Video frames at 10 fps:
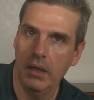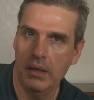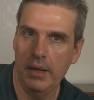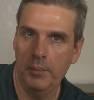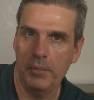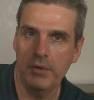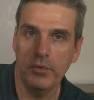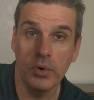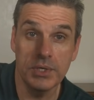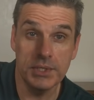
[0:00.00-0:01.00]
Of
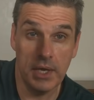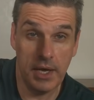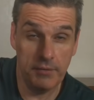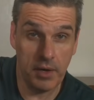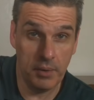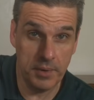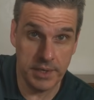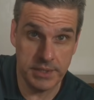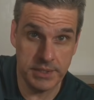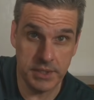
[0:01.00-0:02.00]
course, I've already
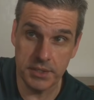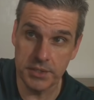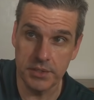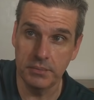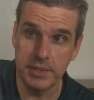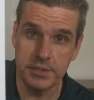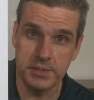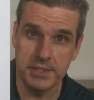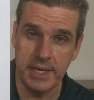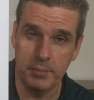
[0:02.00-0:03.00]
stitched the Winter
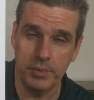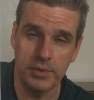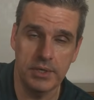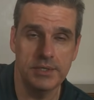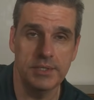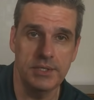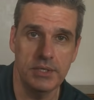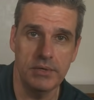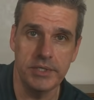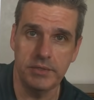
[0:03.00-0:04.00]
Sampler. There's a
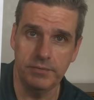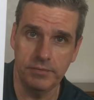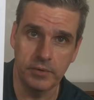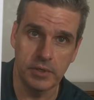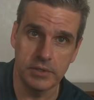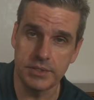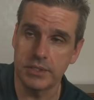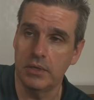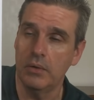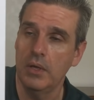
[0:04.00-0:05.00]
series of 4.
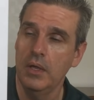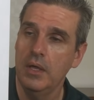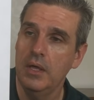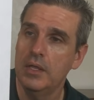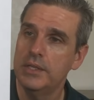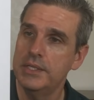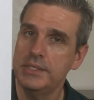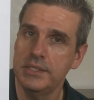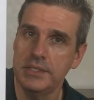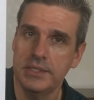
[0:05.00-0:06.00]
So this
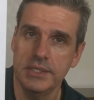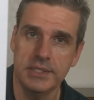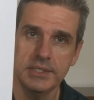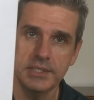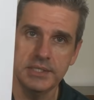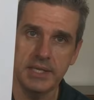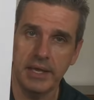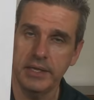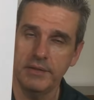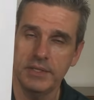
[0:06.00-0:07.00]
is the
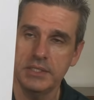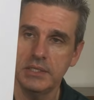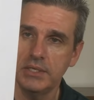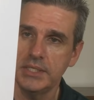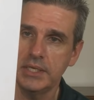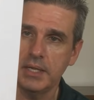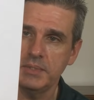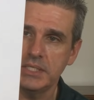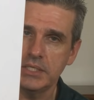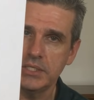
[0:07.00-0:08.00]
second of the series that I'm
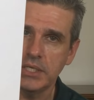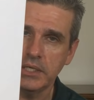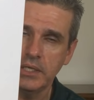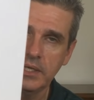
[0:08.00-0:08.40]
stitching.